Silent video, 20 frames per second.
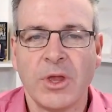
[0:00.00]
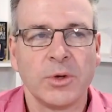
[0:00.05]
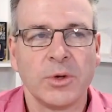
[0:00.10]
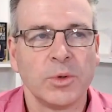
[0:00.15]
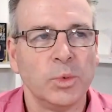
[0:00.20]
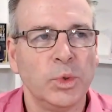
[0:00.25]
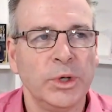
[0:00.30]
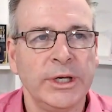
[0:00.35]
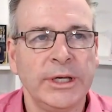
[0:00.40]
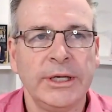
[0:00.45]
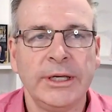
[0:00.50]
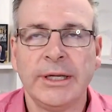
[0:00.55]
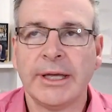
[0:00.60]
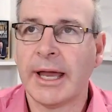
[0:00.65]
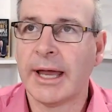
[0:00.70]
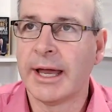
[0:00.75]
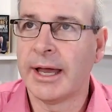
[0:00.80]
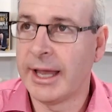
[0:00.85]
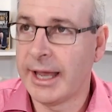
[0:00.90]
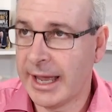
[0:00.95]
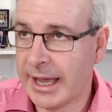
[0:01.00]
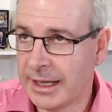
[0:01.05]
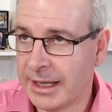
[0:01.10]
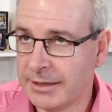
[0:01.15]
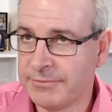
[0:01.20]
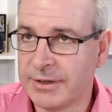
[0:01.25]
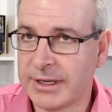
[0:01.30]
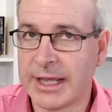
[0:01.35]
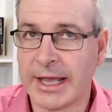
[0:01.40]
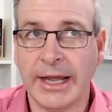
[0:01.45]
We are
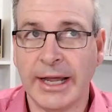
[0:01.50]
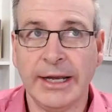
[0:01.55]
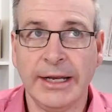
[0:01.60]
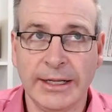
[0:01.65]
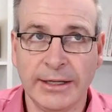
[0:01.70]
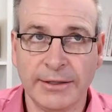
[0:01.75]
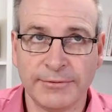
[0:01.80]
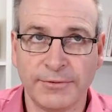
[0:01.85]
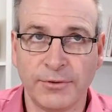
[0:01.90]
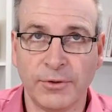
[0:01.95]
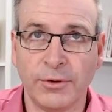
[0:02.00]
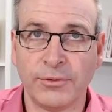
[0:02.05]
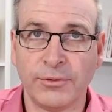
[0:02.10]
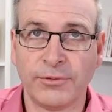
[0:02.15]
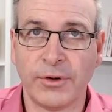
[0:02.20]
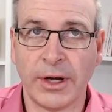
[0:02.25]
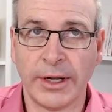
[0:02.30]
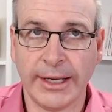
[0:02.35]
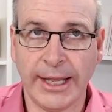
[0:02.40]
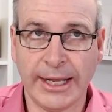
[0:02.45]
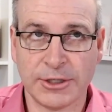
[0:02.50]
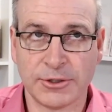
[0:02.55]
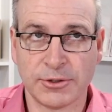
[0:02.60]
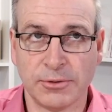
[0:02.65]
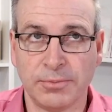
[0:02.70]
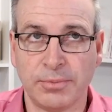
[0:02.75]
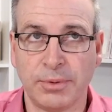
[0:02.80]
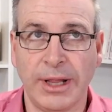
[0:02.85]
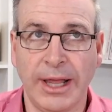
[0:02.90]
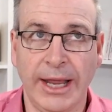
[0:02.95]
advocating for financial
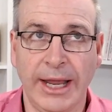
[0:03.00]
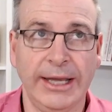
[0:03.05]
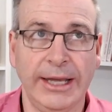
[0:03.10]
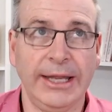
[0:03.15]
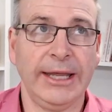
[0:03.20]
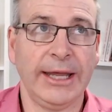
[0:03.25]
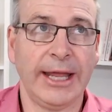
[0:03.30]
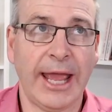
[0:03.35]
planning